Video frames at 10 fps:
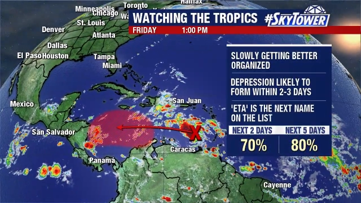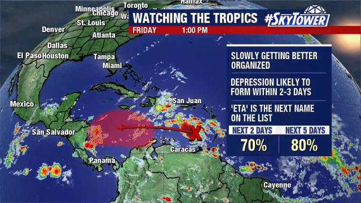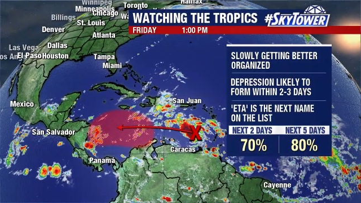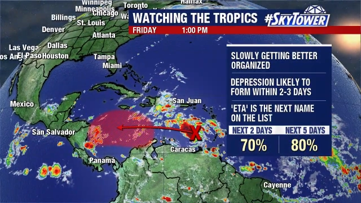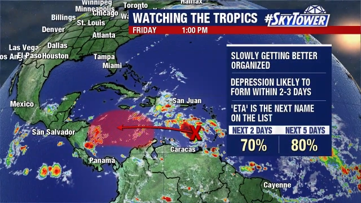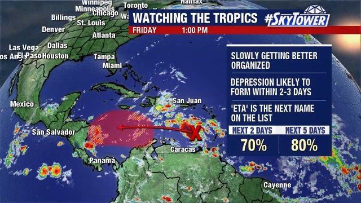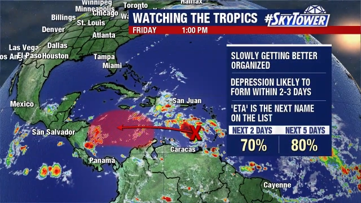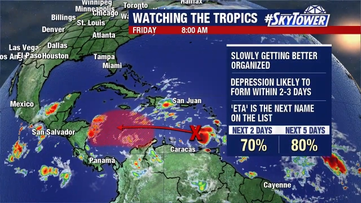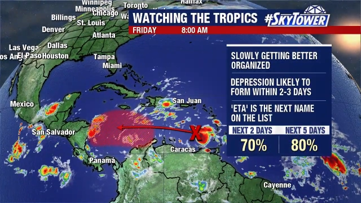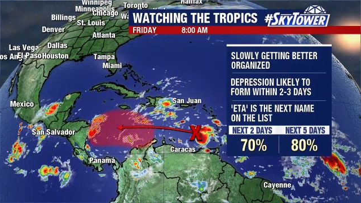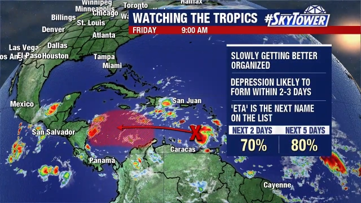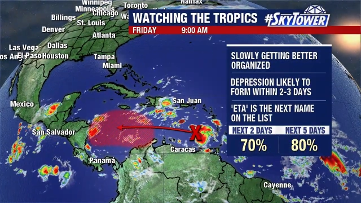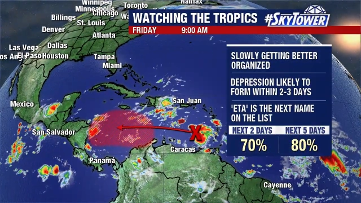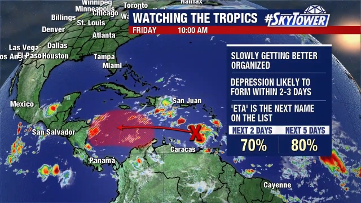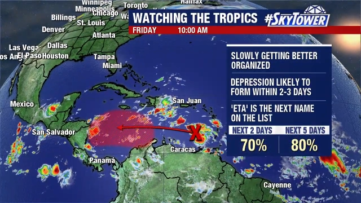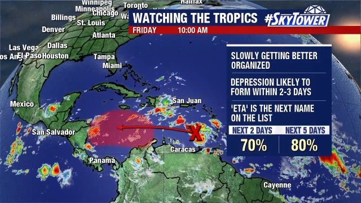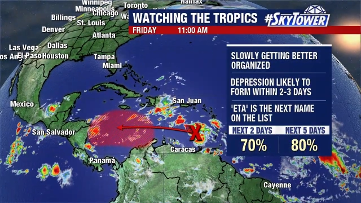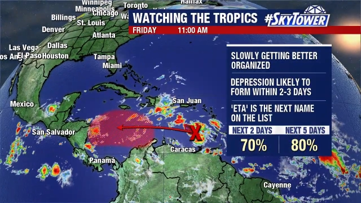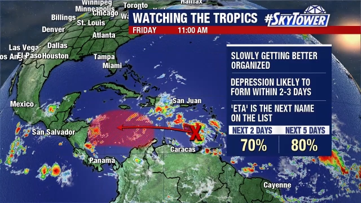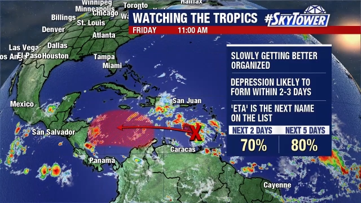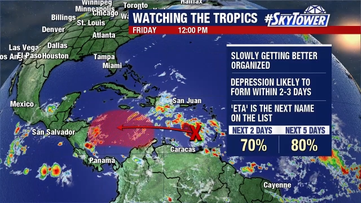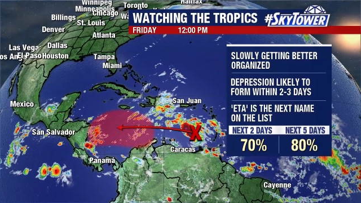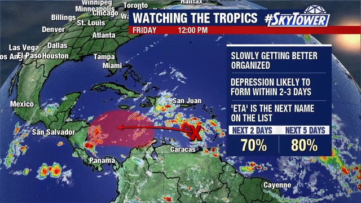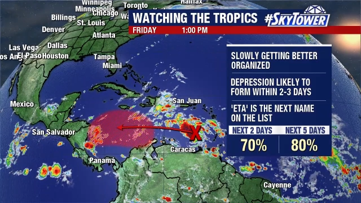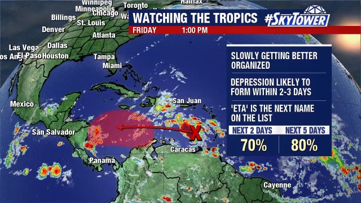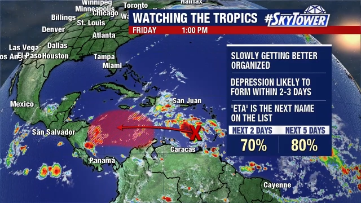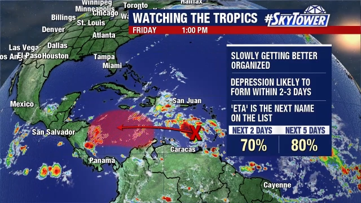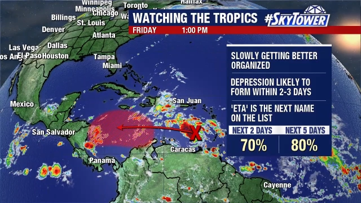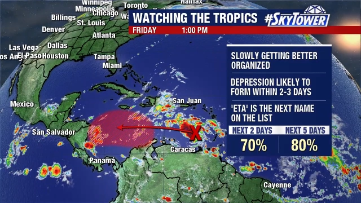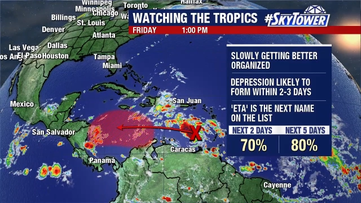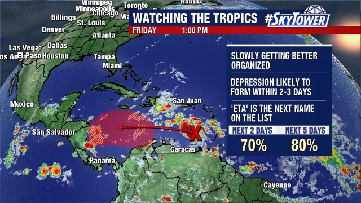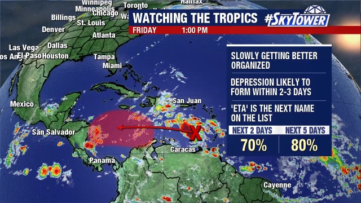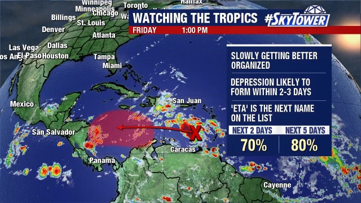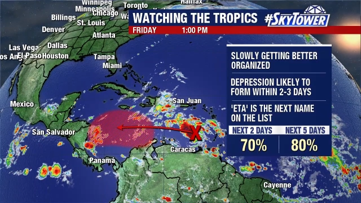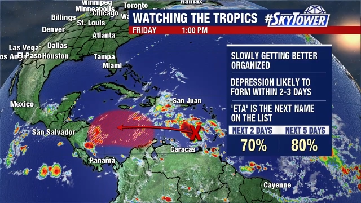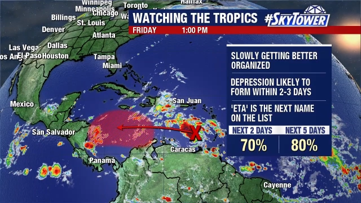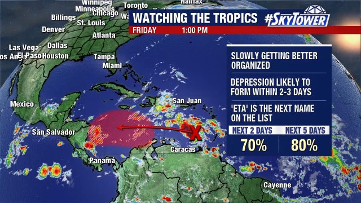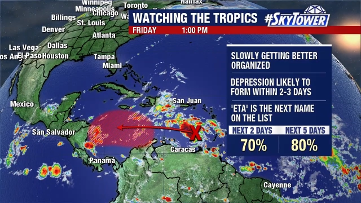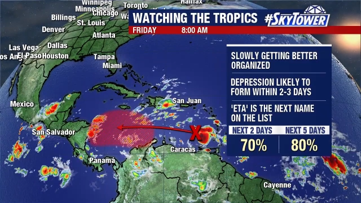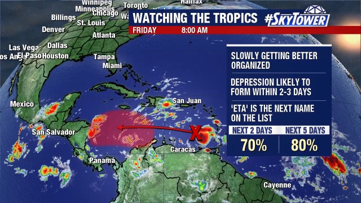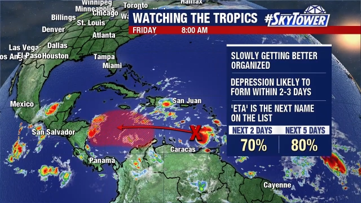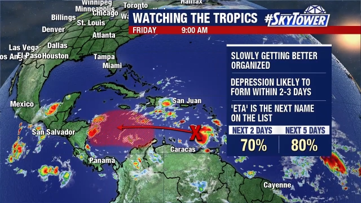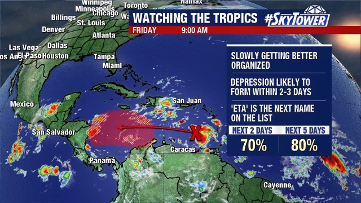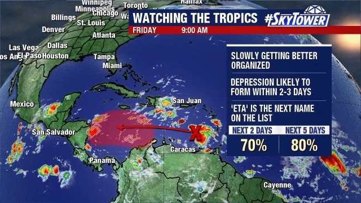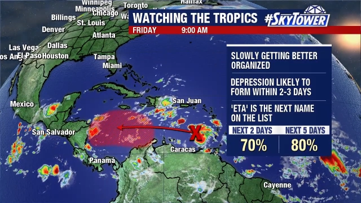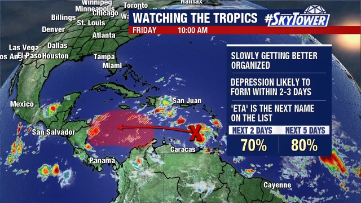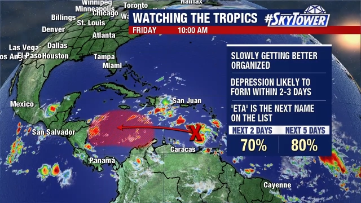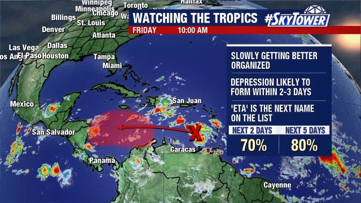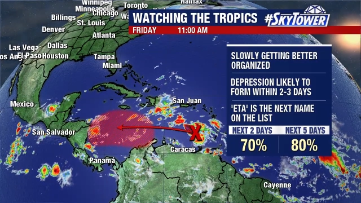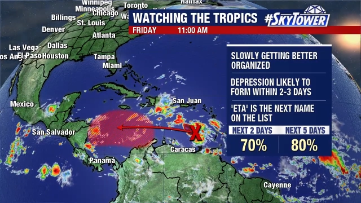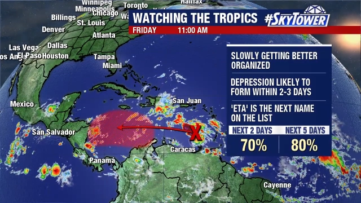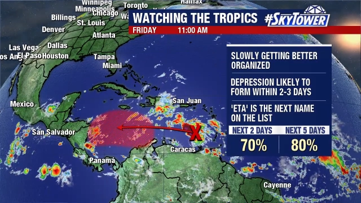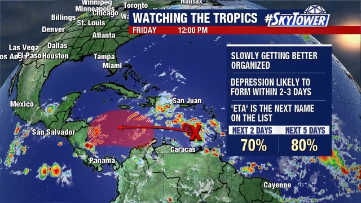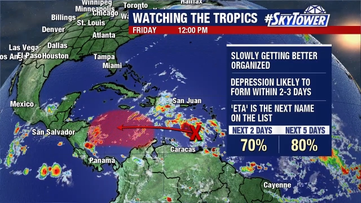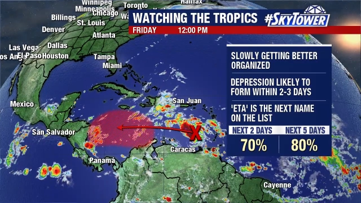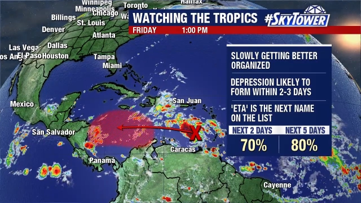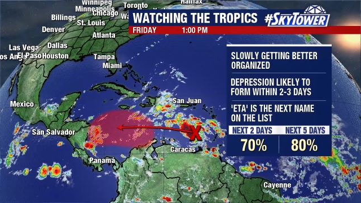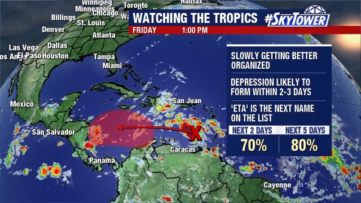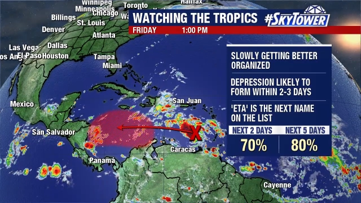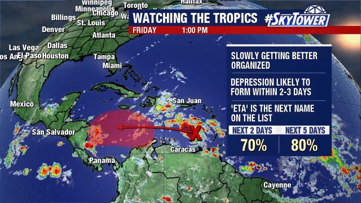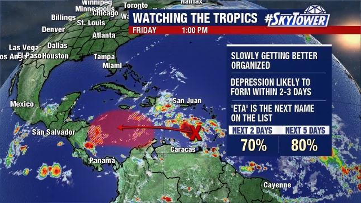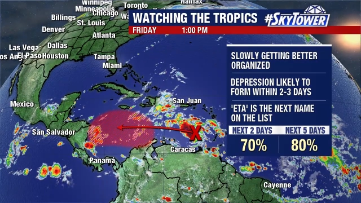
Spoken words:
[unreadable: no face in view]